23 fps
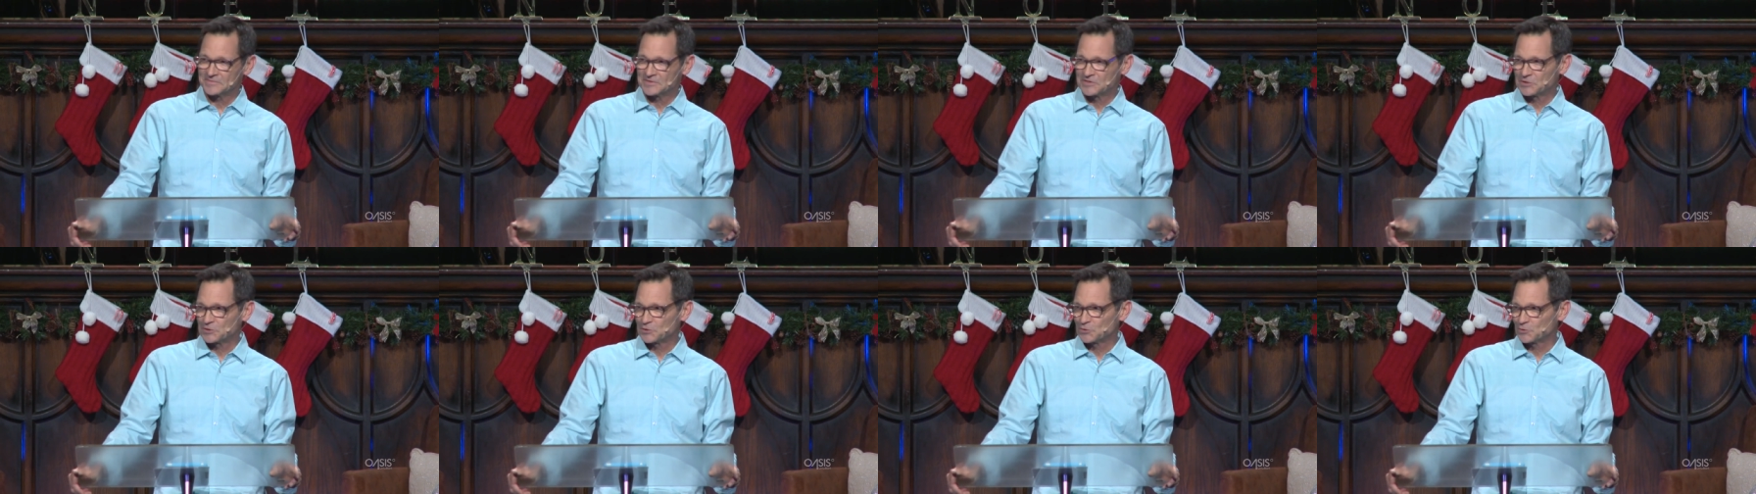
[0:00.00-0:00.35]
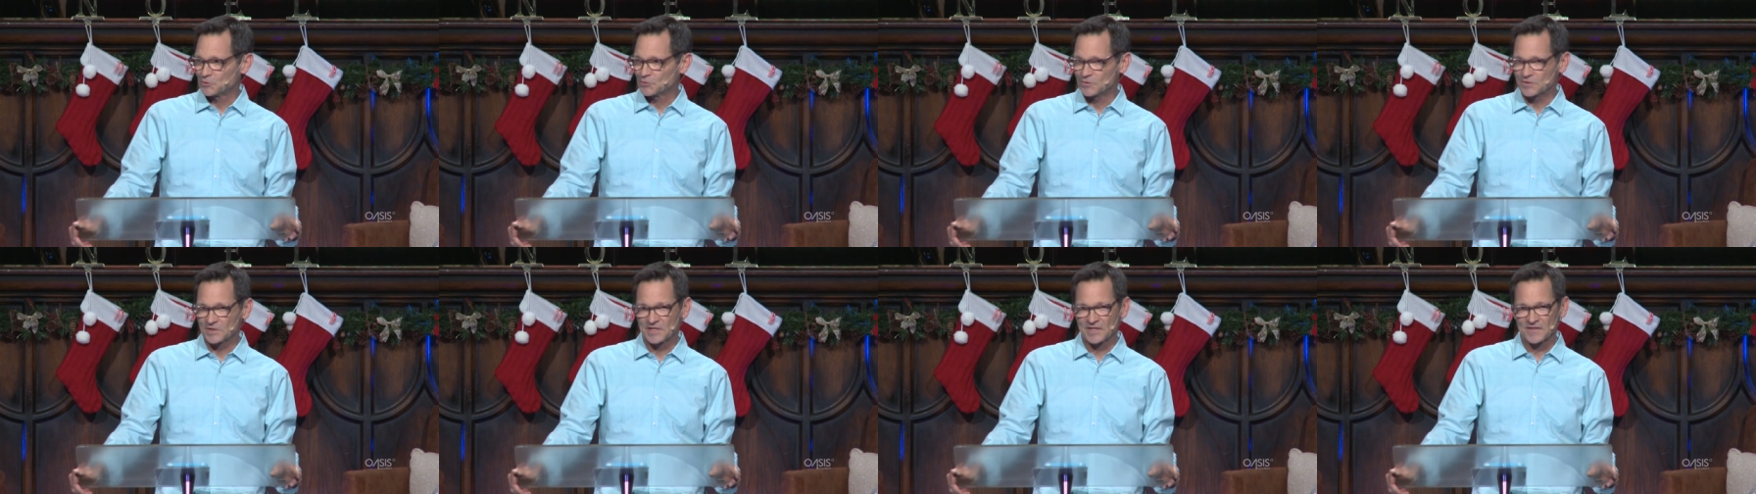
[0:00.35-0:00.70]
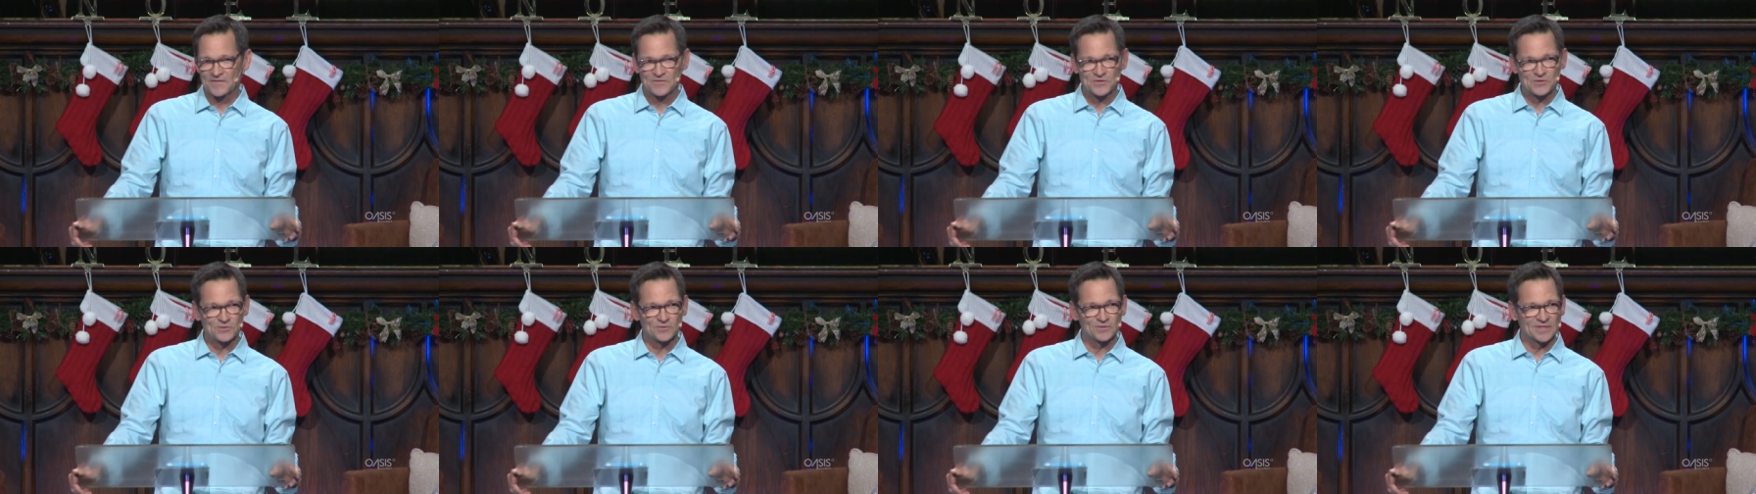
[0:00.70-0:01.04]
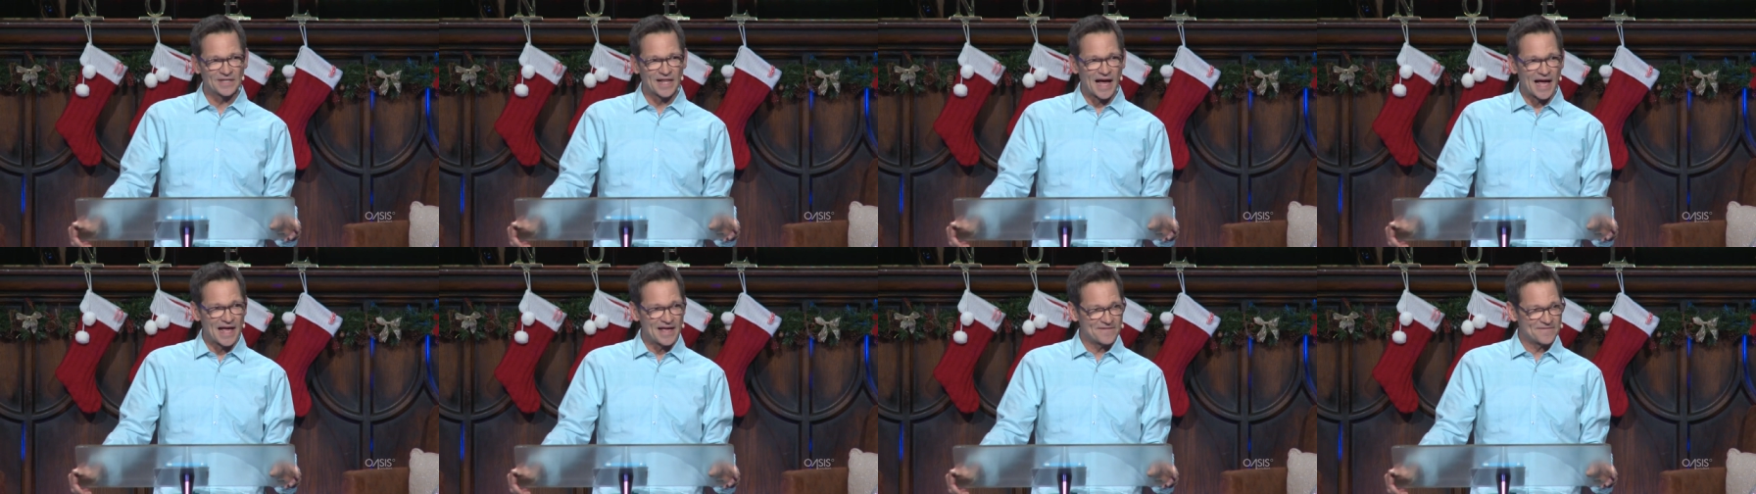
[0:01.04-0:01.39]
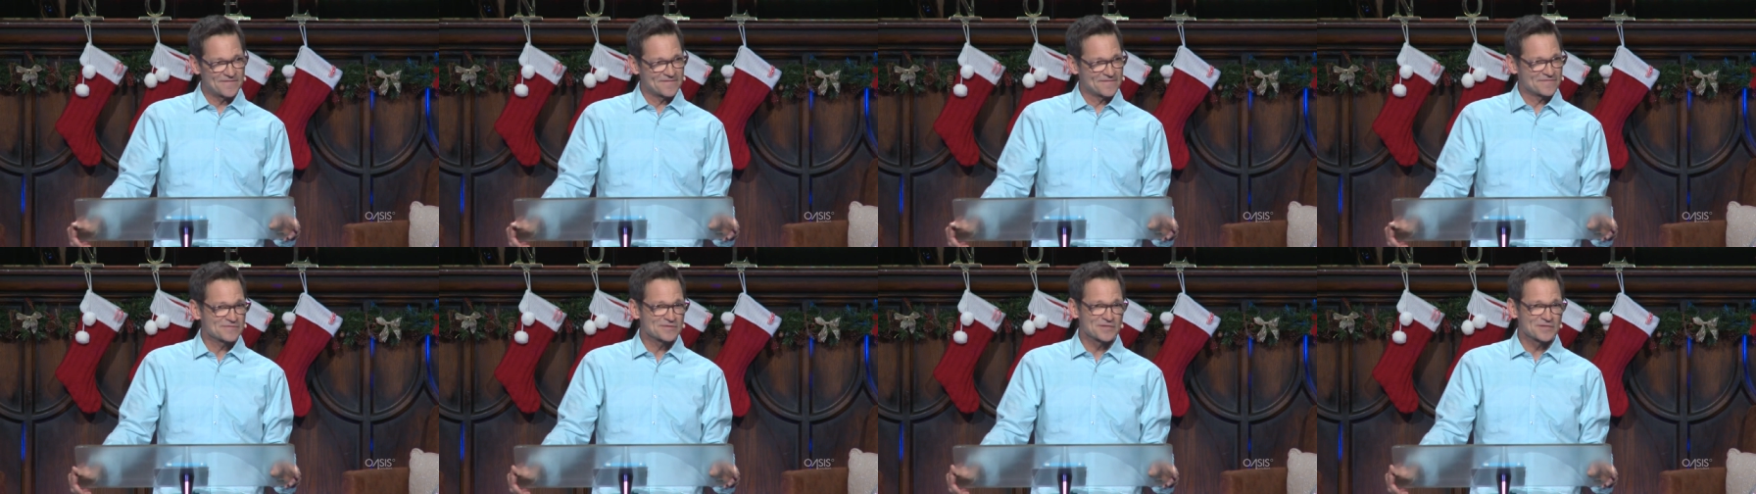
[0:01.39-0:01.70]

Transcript: to give you life,